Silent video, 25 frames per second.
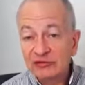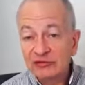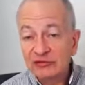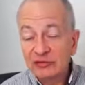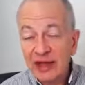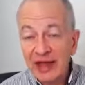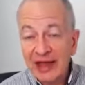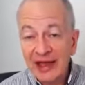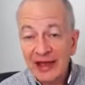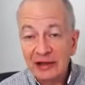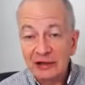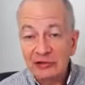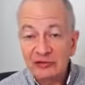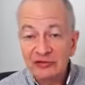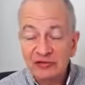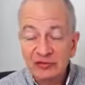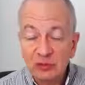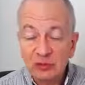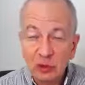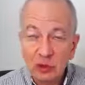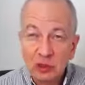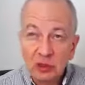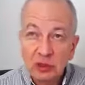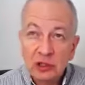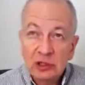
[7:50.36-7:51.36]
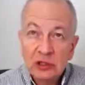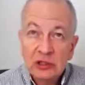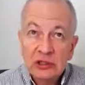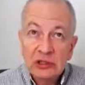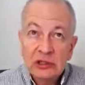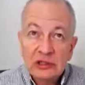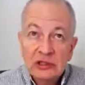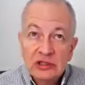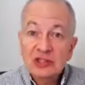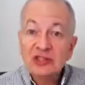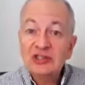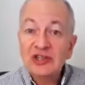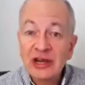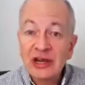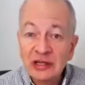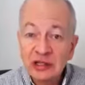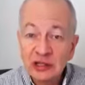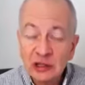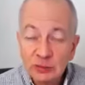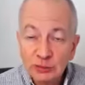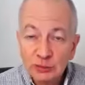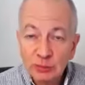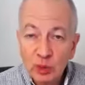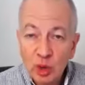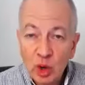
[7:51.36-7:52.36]
had for study
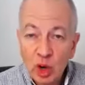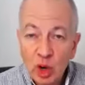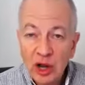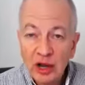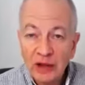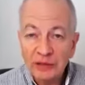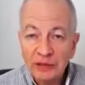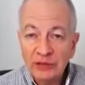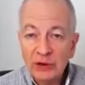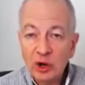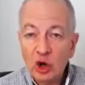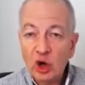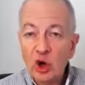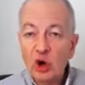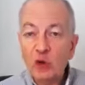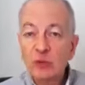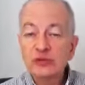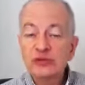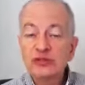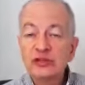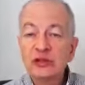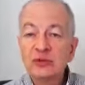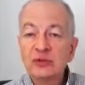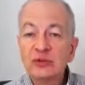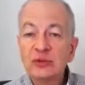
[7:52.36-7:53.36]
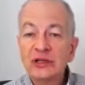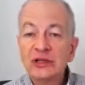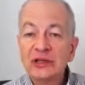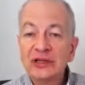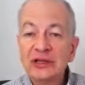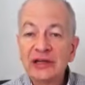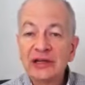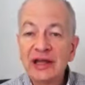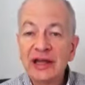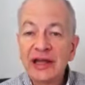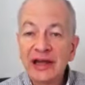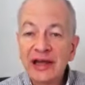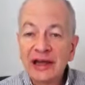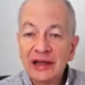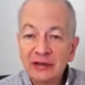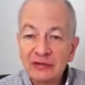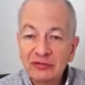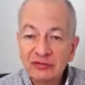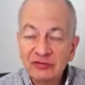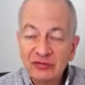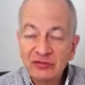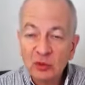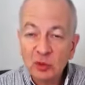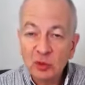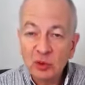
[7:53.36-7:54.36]
abroad, the hopes that we had had
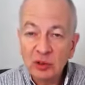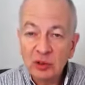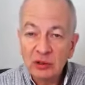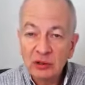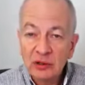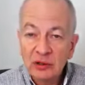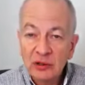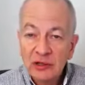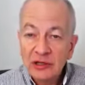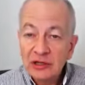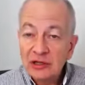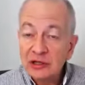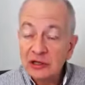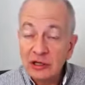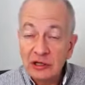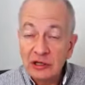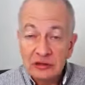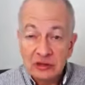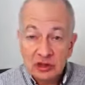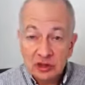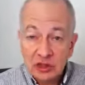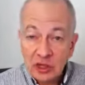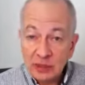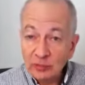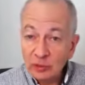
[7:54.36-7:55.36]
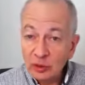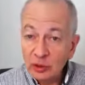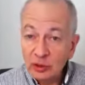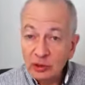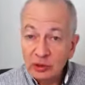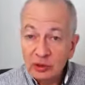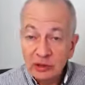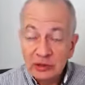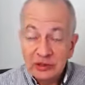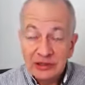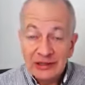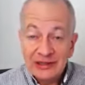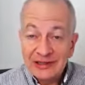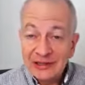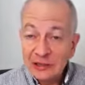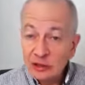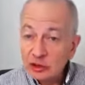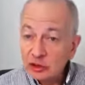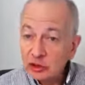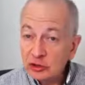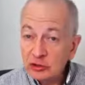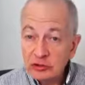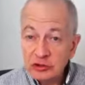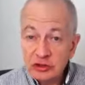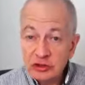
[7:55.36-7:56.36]
for summer
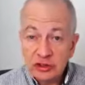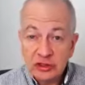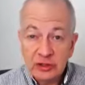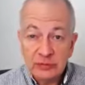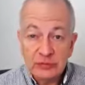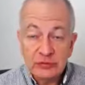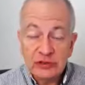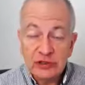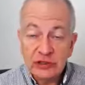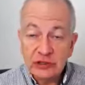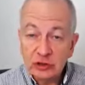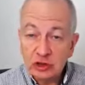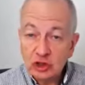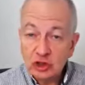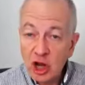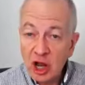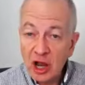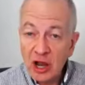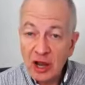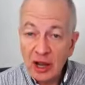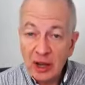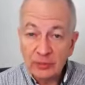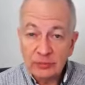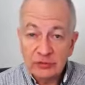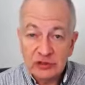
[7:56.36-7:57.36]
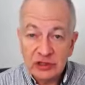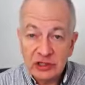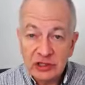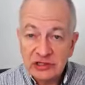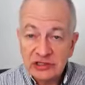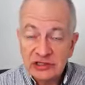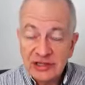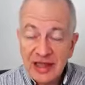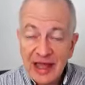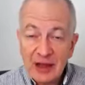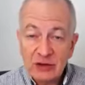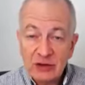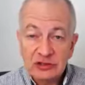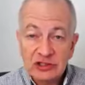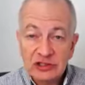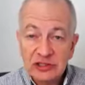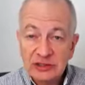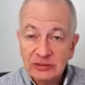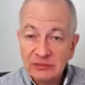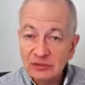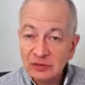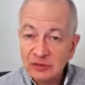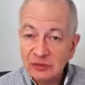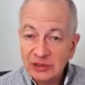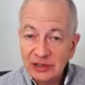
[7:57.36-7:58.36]
internships and jobs that now
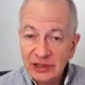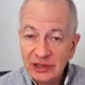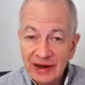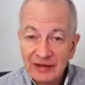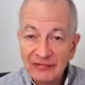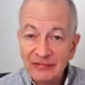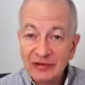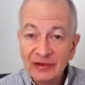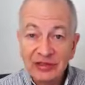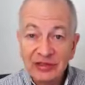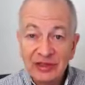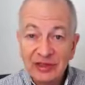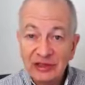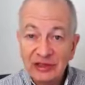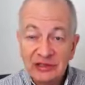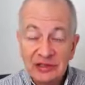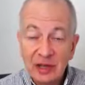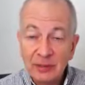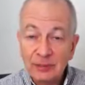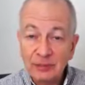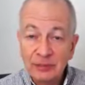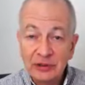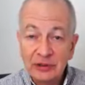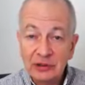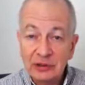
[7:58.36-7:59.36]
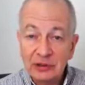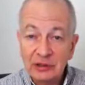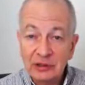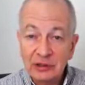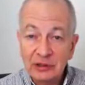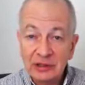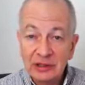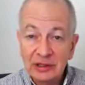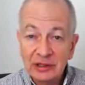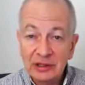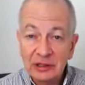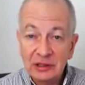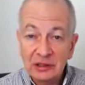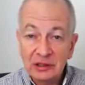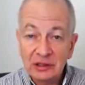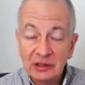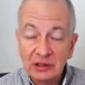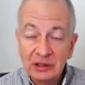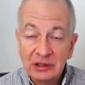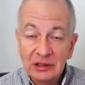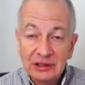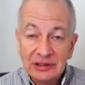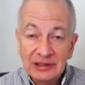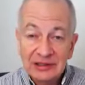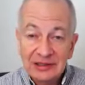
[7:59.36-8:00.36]
seem to be everything's up
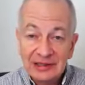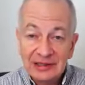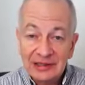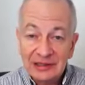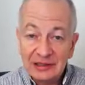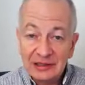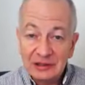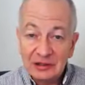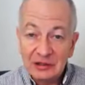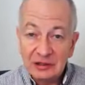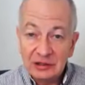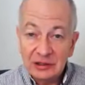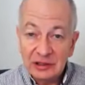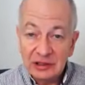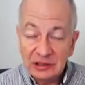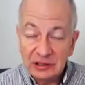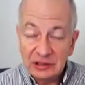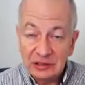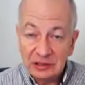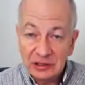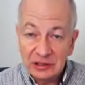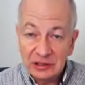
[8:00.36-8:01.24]
in